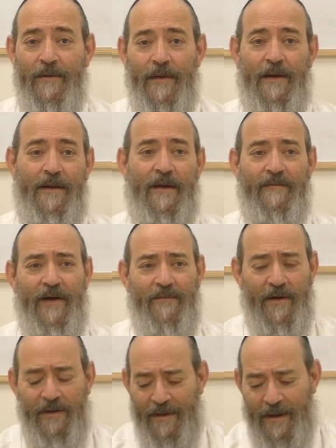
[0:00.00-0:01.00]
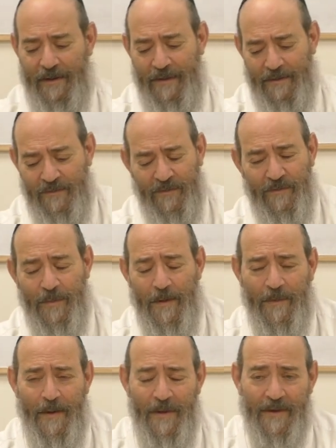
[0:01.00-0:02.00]
Have you ever heard the idea that Jewish
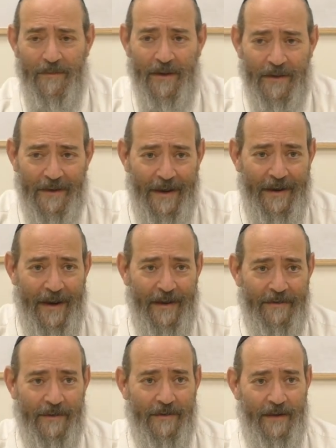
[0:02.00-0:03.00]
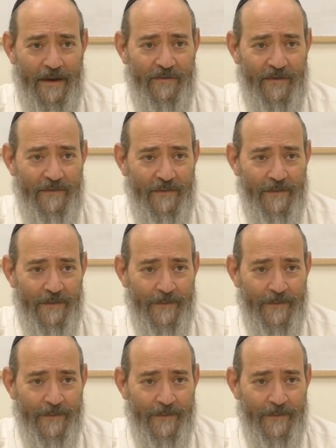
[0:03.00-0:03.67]
people are meant to be a light unto the nations?